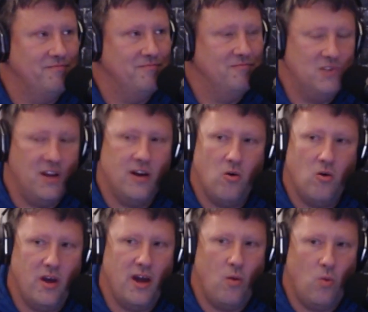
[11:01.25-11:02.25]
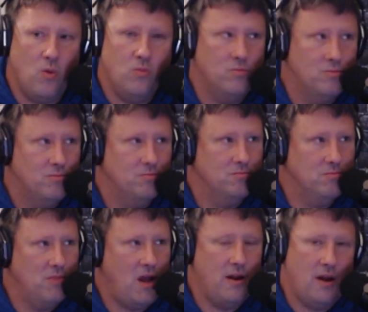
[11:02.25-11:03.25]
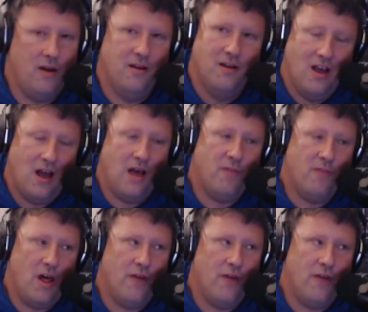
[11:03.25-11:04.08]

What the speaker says: Mm-hmm. He's like, okay, I won't. I'm